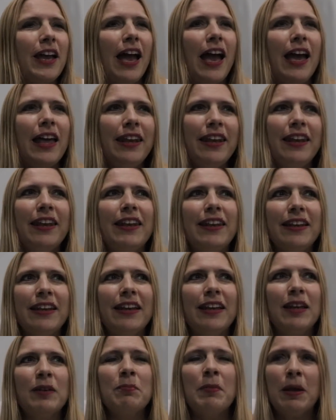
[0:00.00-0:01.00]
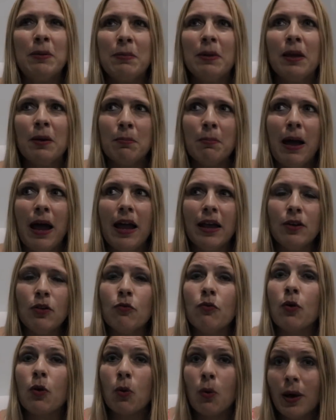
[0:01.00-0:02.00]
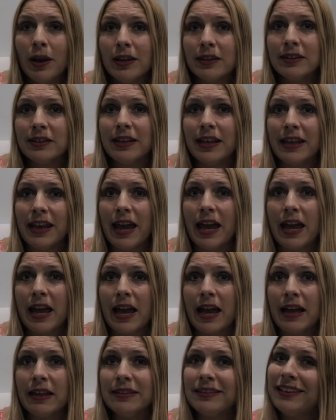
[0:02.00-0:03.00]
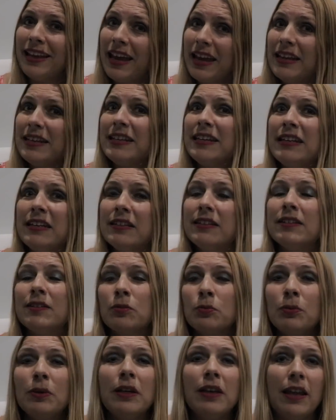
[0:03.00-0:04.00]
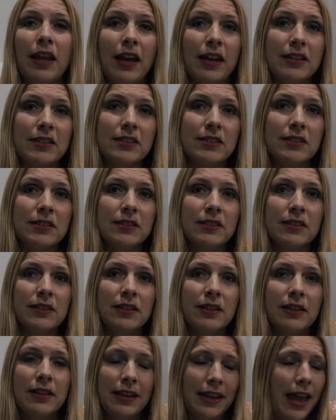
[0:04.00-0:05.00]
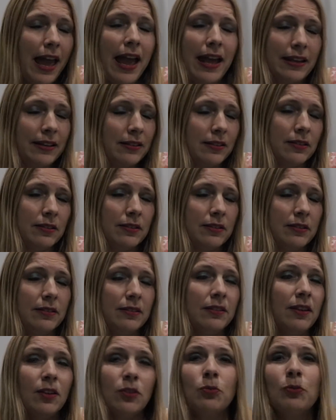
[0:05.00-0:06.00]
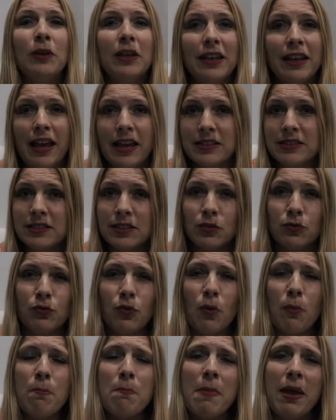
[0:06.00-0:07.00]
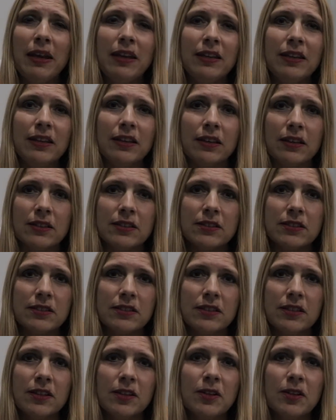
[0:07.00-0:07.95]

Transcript: And it made me remind of a quality that I had that I didn't realize, that I had not realized it for many years.